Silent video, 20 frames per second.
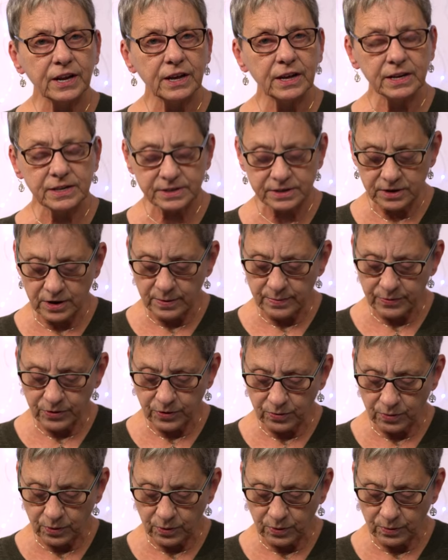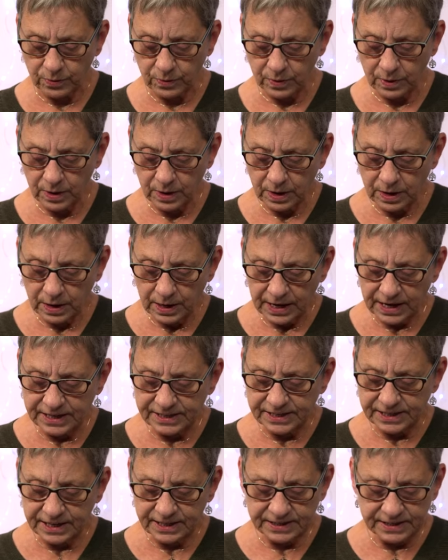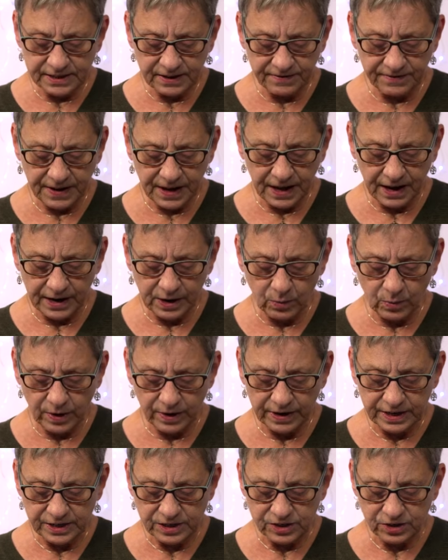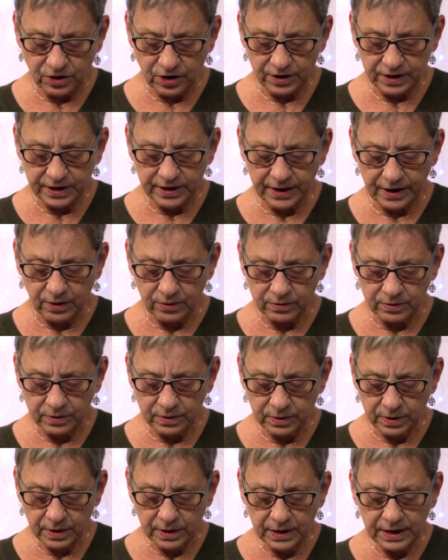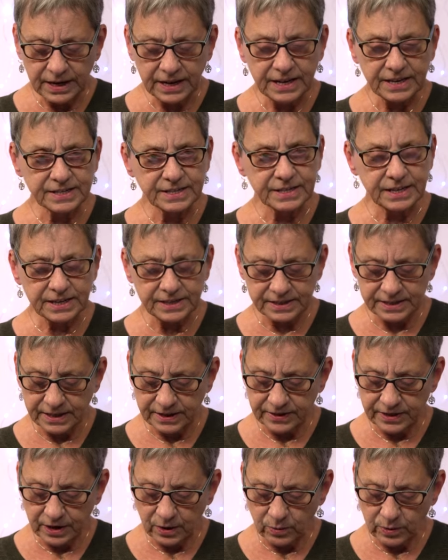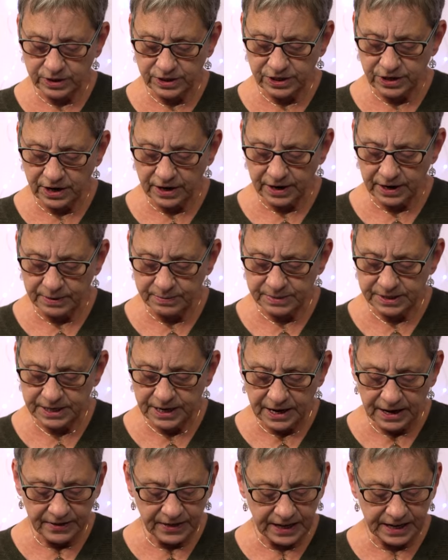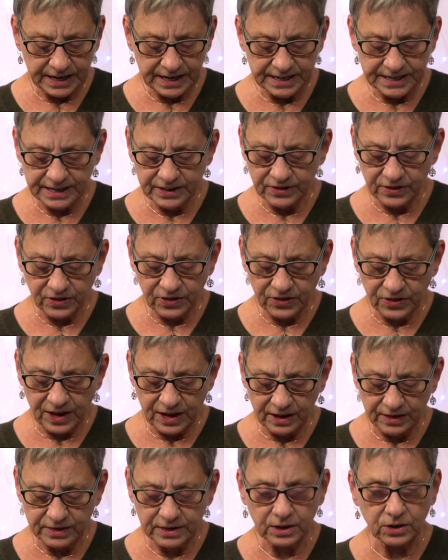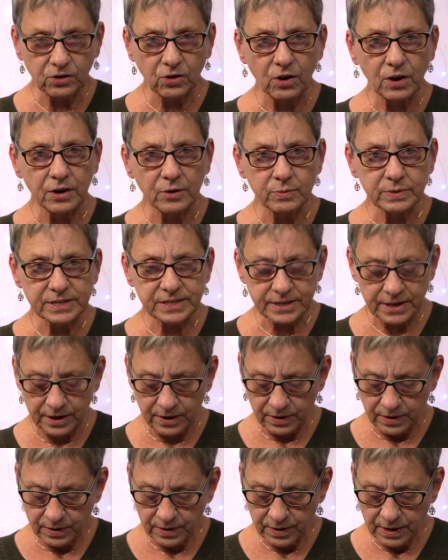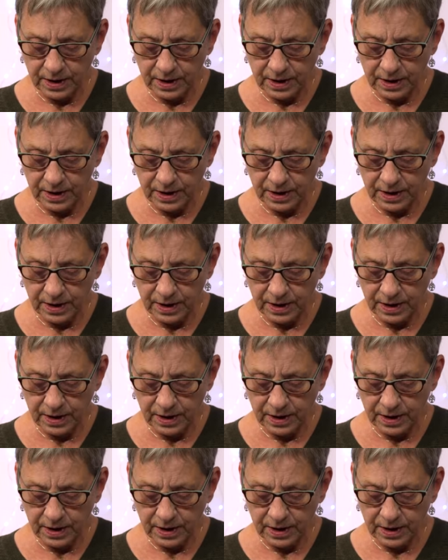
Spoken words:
he has come through. He sees the valley where he started out. He sees that there were times that he didn't think that God was there,